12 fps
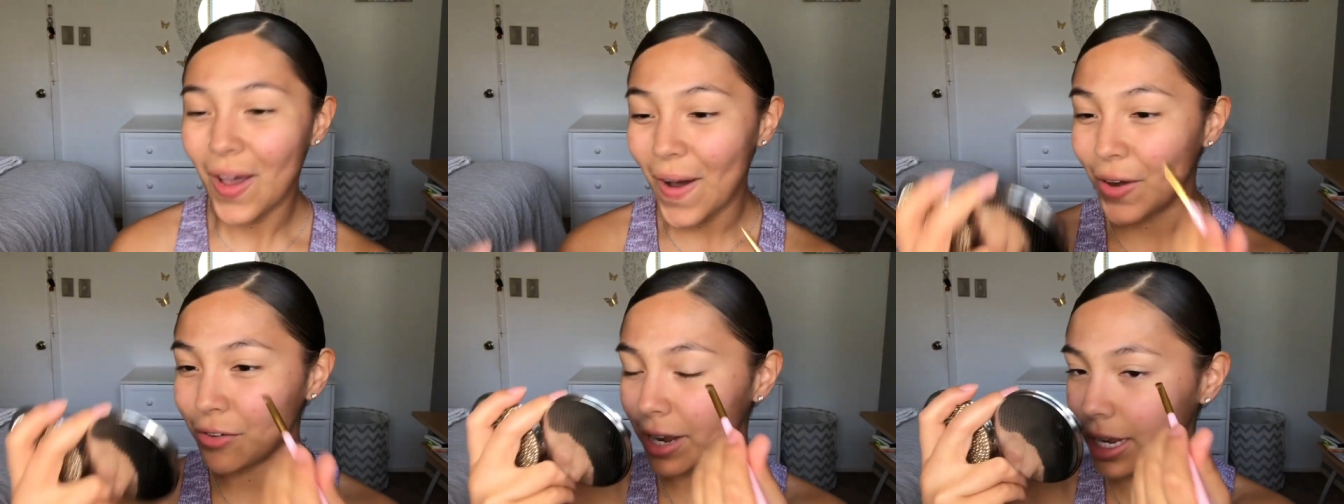
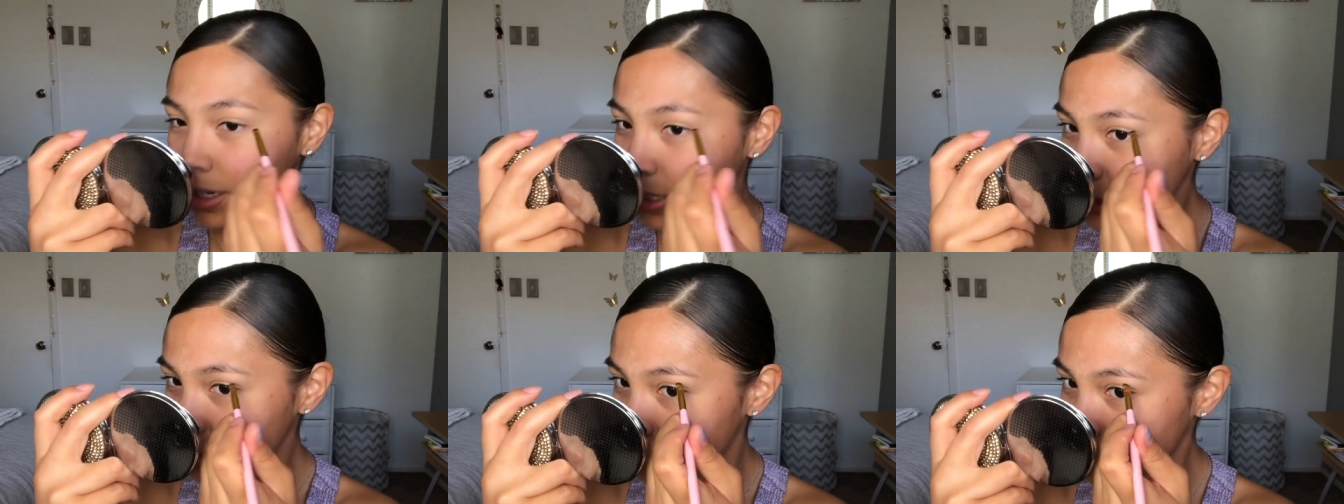All right.
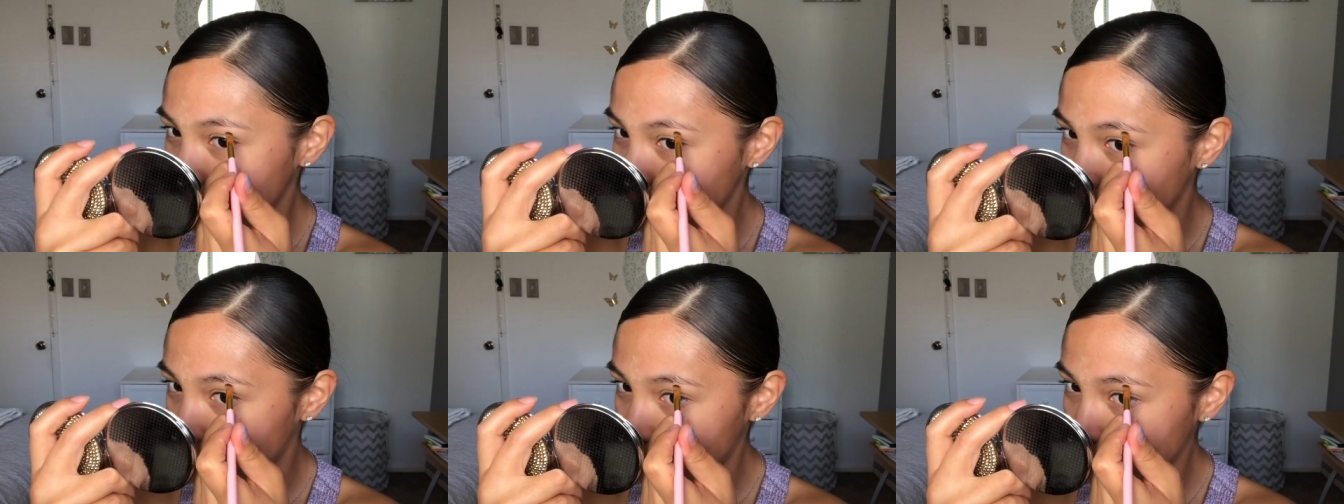So I'm just gonna
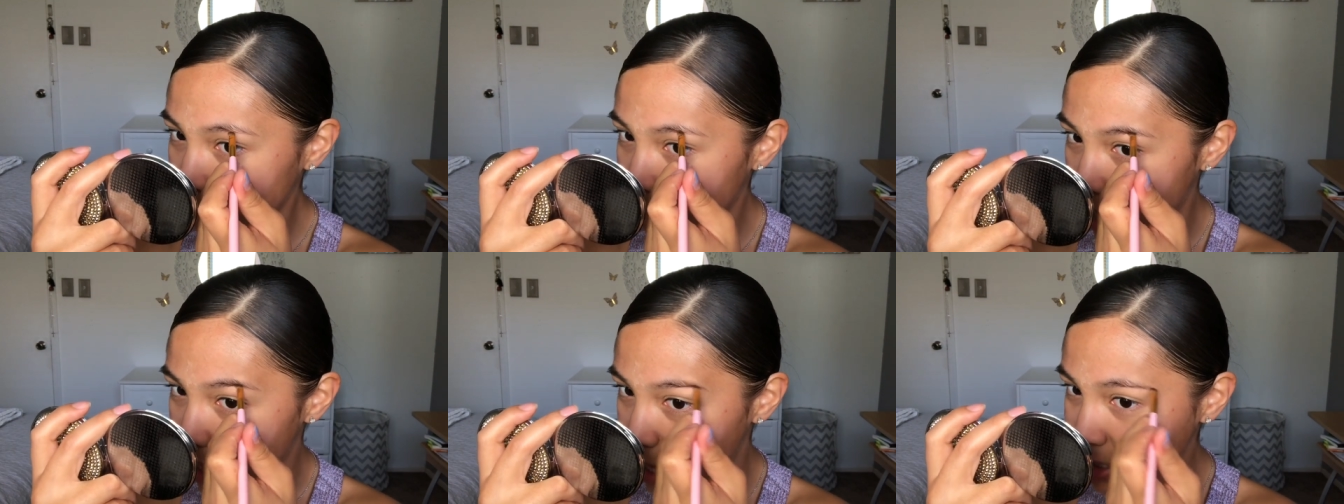go in
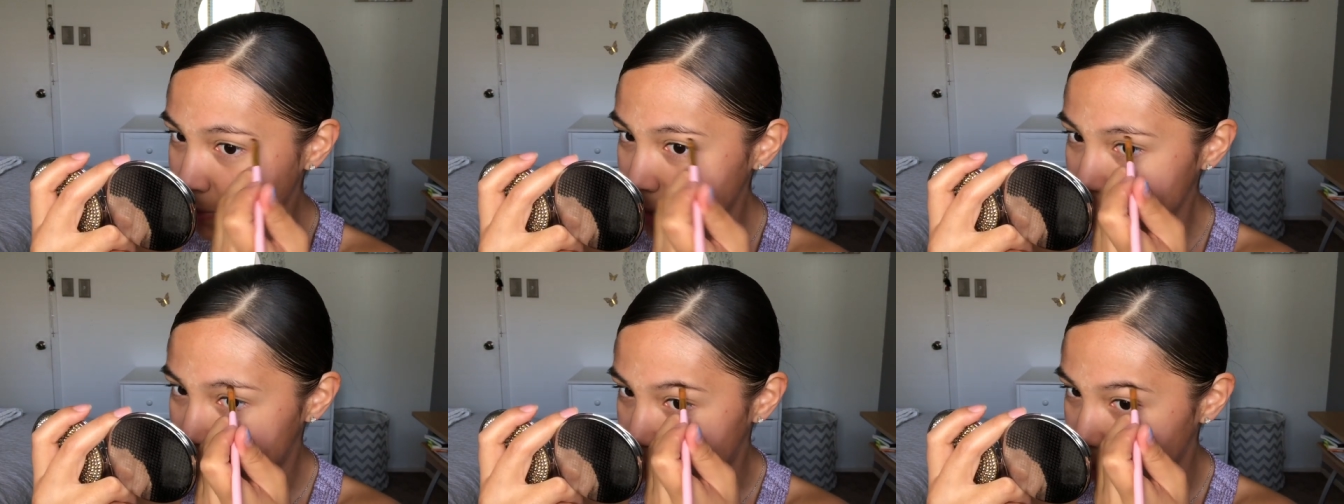the edge of
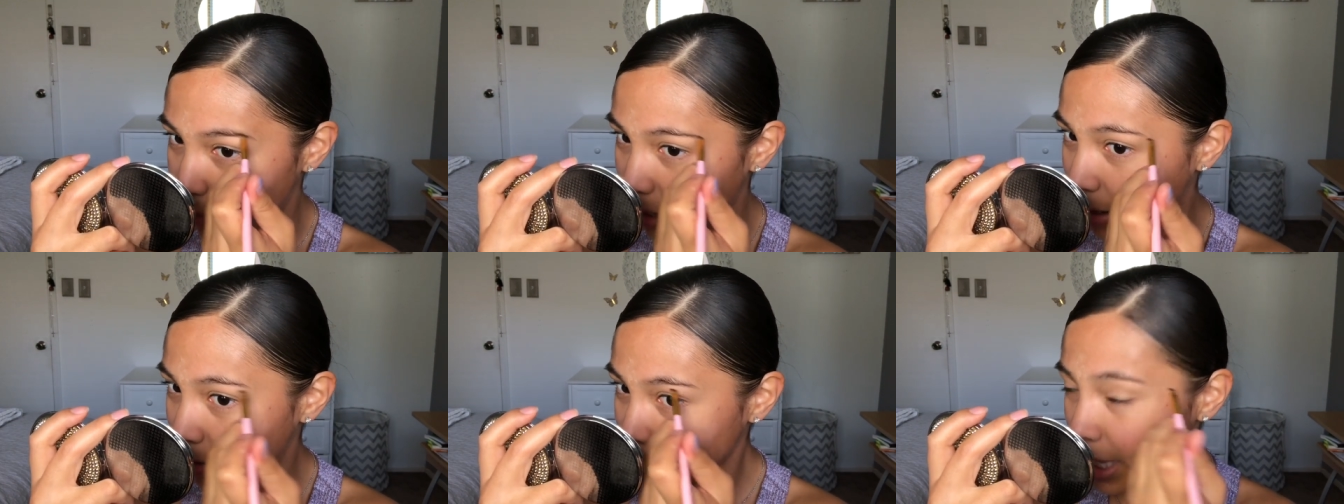my
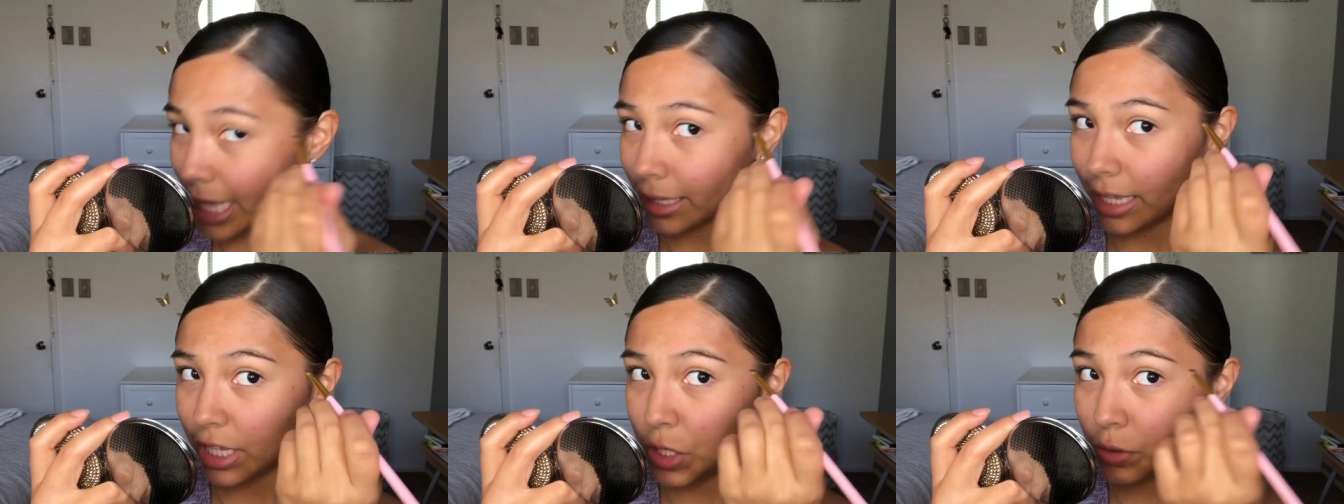eyebrow and
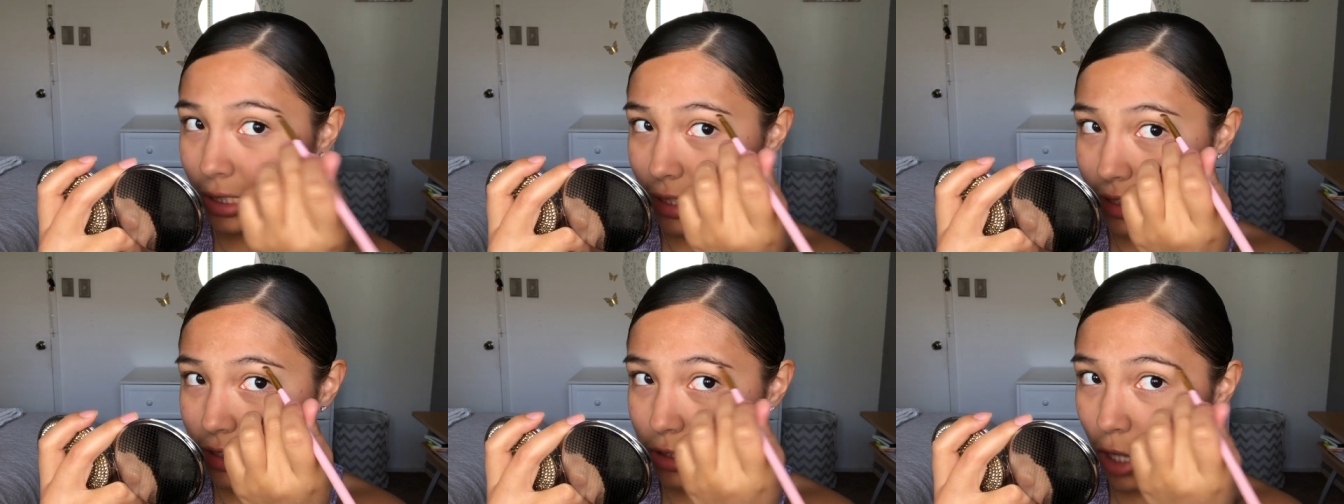use the
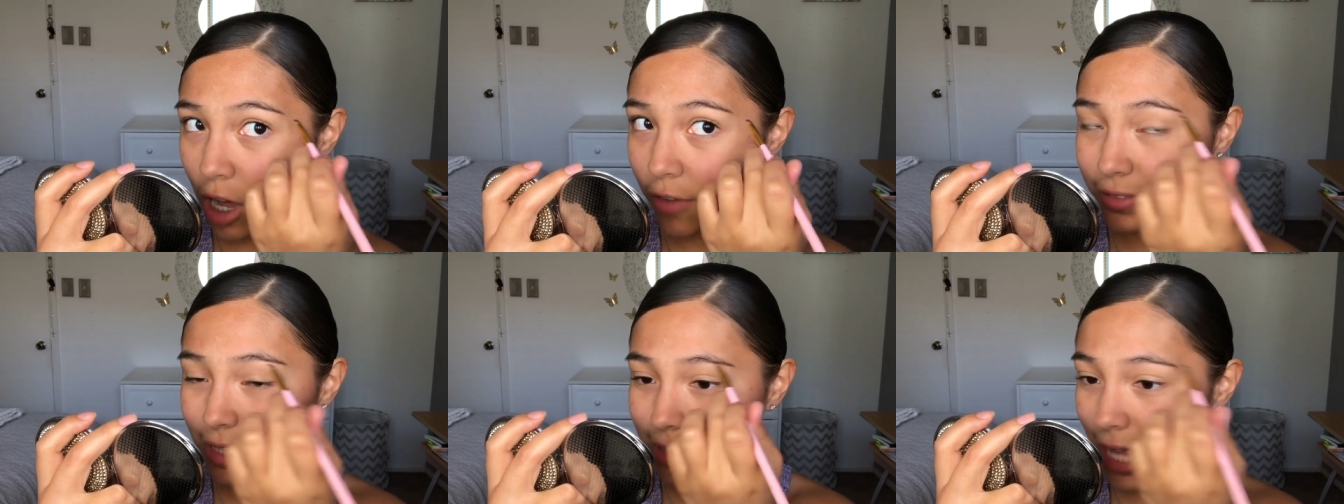
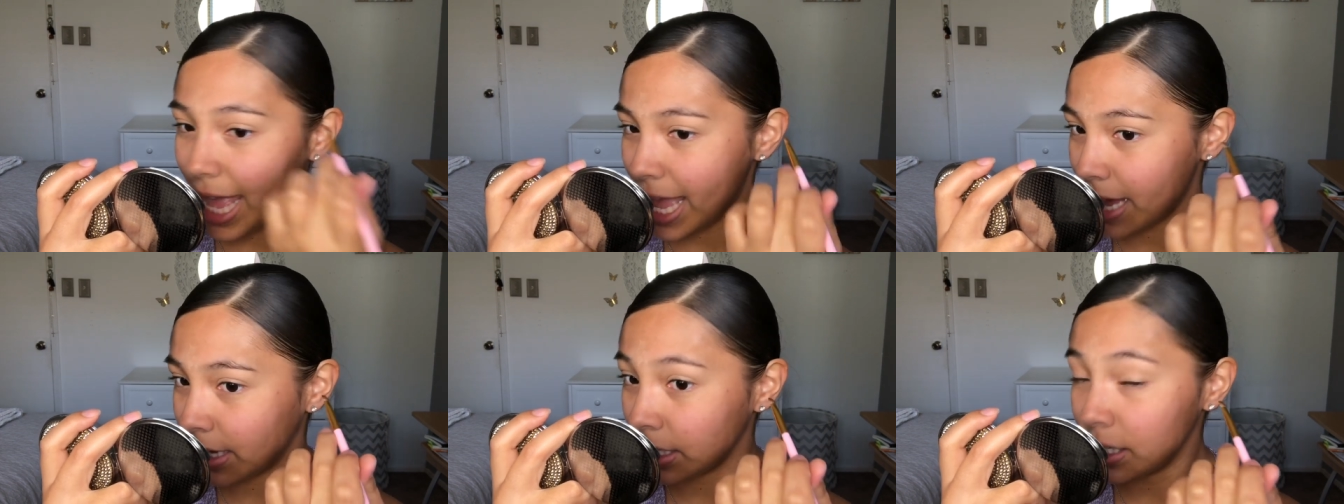softest
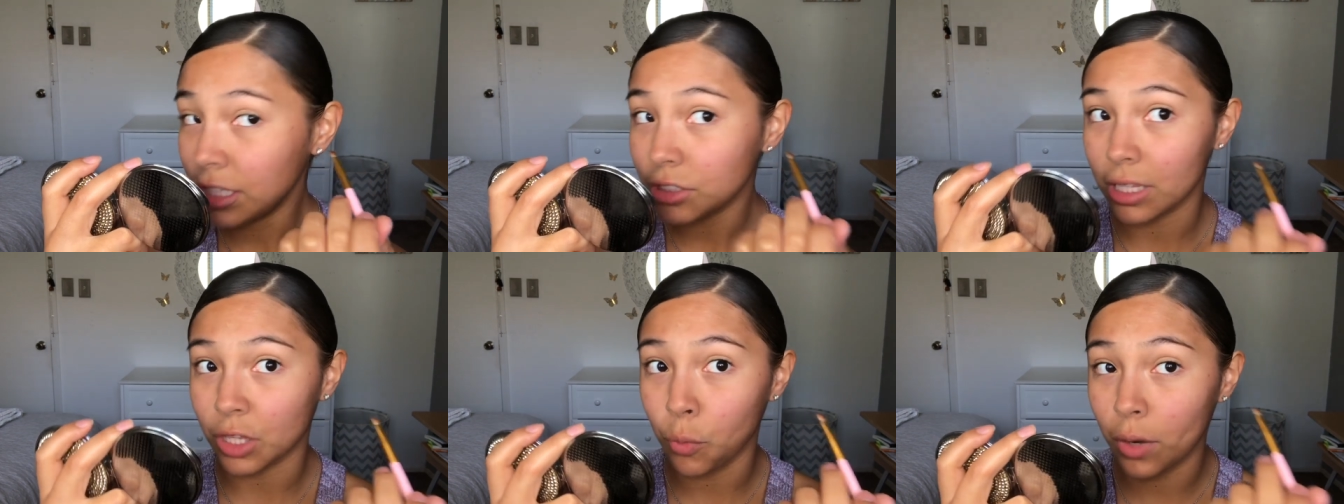hand.
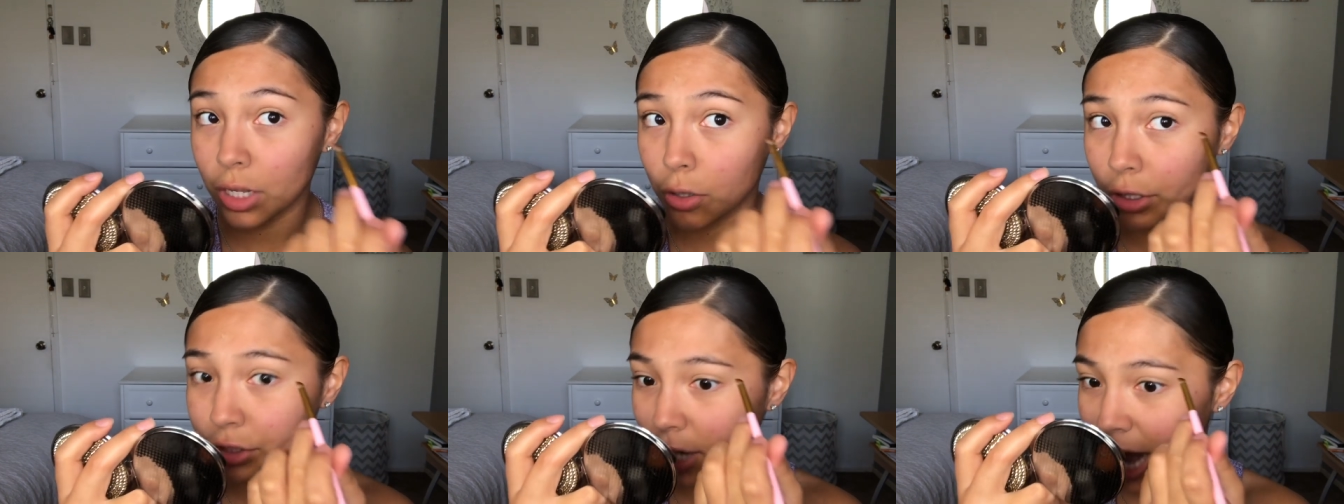So you wanna
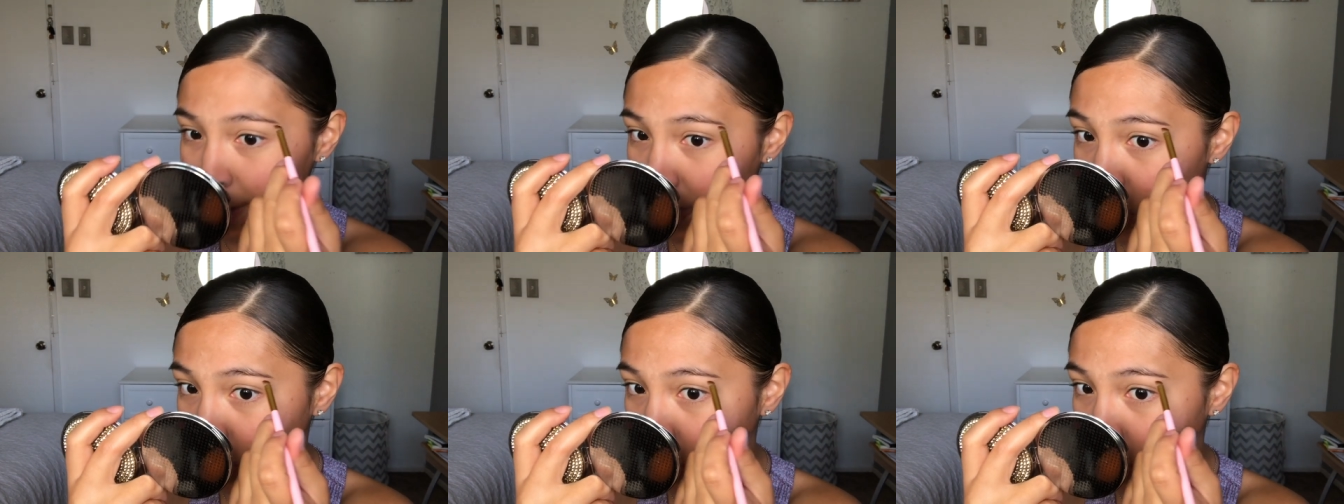go to your eyebrow and